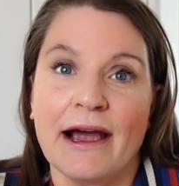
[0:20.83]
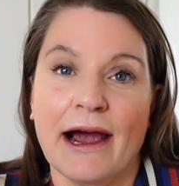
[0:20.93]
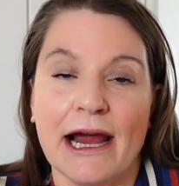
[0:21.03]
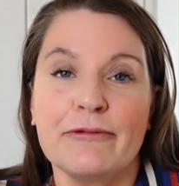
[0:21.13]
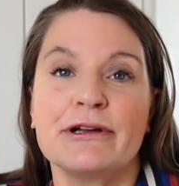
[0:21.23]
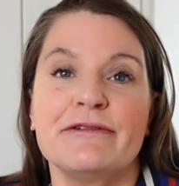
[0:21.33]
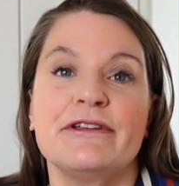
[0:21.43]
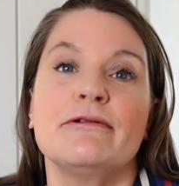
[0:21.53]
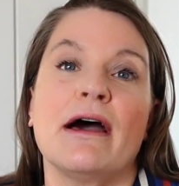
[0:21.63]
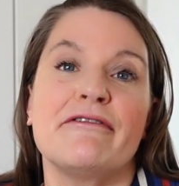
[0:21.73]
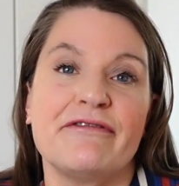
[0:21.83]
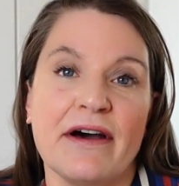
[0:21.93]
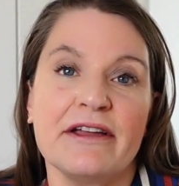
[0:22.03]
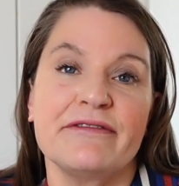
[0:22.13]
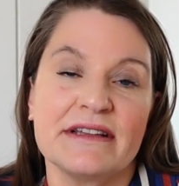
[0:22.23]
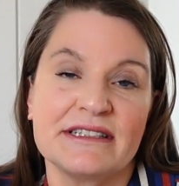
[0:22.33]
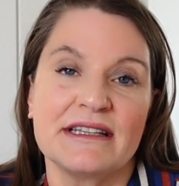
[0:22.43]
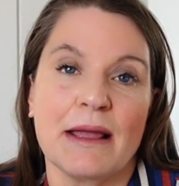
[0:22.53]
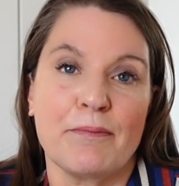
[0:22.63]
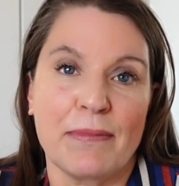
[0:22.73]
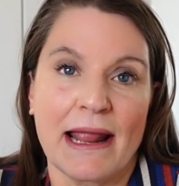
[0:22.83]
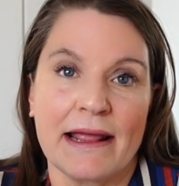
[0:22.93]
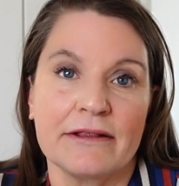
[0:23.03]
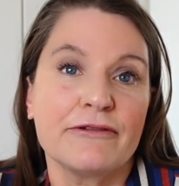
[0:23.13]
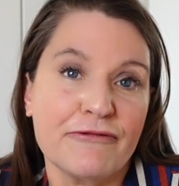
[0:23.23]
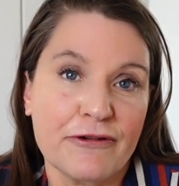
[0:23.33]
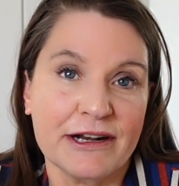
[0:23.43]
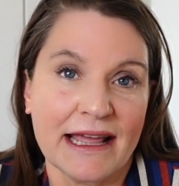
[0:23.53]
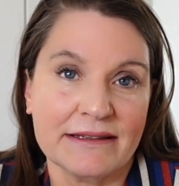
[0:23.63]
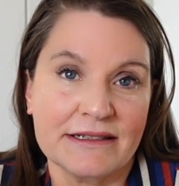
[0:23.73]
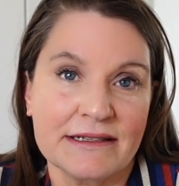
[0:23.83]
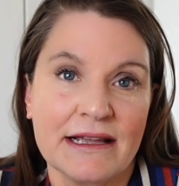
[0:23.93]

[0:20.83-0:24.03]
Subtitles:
I will give you a 5-step plan for that.